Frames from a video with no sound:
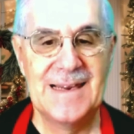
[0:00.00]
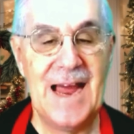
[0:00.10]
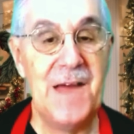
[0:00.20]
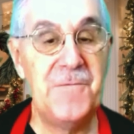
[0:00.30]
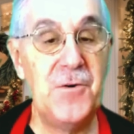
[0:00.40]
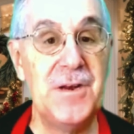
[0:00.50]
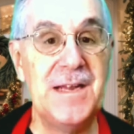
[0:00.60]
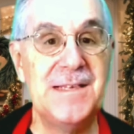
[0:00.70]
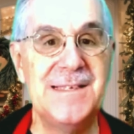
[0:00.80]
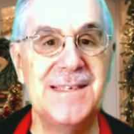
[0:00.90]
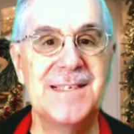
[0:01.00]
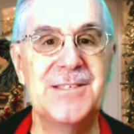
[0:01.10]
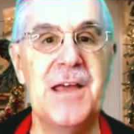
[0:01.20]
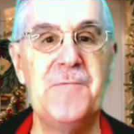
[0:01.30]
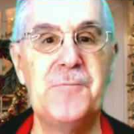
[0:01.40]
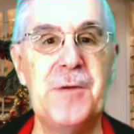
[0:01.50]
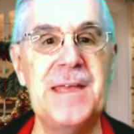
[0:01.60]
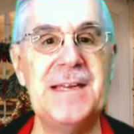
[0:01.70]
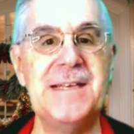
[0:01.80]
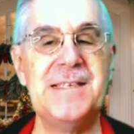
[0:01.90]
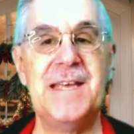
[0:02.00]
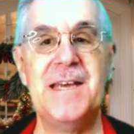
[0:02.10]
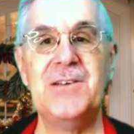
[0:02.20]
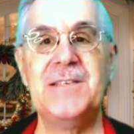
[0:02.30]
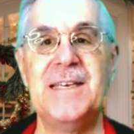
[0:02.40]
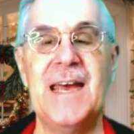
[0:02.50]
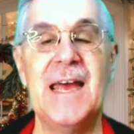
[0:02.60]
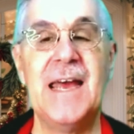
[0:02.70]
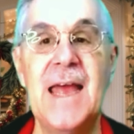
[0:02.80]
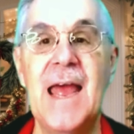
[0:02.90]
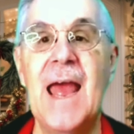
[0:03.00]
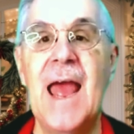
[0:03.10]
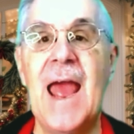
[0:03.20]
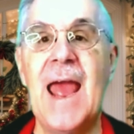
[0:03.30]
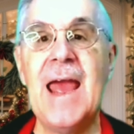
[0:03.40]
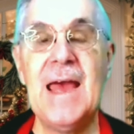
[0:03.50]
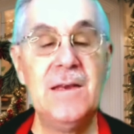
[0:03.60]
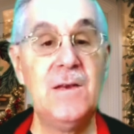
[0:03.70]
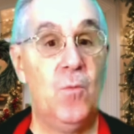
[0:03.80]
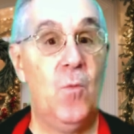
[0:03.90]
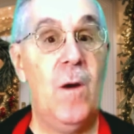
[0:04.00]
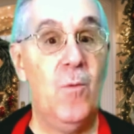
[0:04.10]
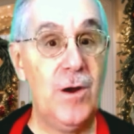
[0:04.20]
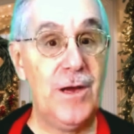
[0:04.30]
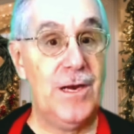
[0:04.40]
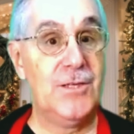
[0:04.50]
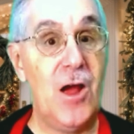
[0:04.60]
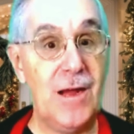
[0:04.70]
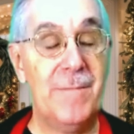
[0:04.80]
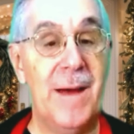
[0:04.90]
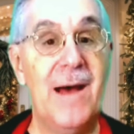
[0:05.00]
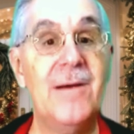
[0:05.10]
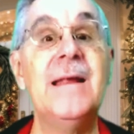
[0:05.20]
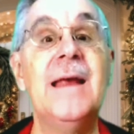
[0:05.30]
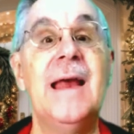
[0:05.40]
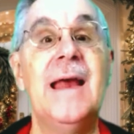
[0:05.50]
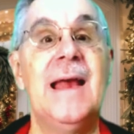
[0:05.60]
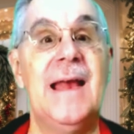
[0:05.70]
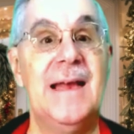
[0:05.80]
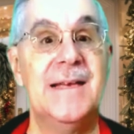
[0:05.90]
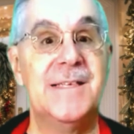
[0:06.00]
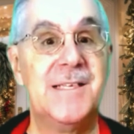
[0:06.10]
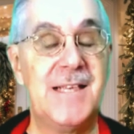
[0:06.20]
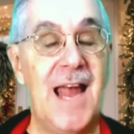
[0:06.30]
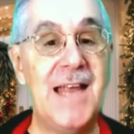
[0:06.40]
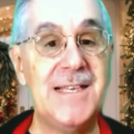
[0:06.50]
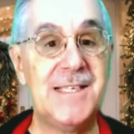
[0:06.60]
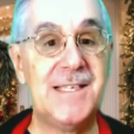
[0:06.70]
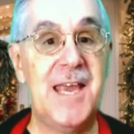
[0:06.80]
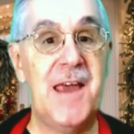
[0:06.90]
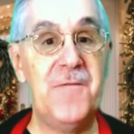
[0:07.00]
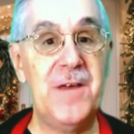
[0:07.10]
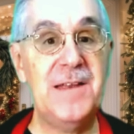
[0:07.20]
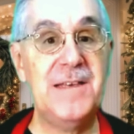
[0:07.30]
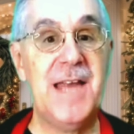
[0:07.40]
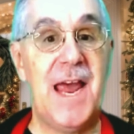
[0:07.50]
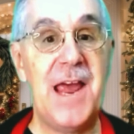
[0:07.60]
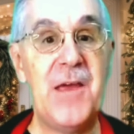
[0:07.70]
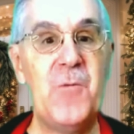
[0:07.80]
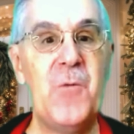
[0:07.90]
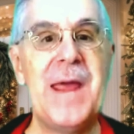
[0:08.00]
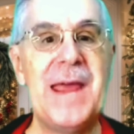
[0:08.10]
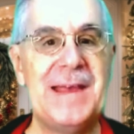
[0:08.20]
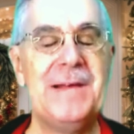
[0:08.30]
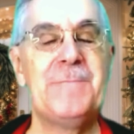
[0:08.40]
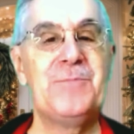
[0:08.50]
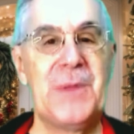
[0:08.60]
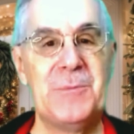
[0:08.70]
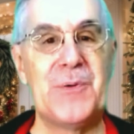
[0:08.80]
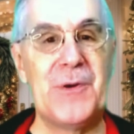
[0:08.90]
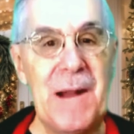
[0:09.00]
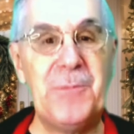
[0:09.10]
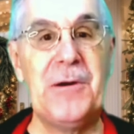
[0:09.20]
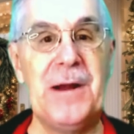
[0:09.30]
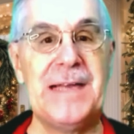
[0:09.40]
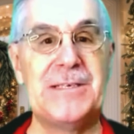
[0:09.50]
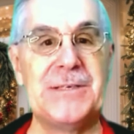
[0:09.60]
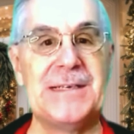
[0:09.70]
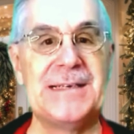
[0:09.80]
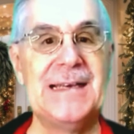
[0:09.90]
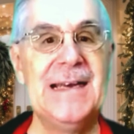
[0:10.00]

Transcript: Hi, foodies! Chef Pete is here today. And what we're going to talk about is Thanksgiving Day week preparation.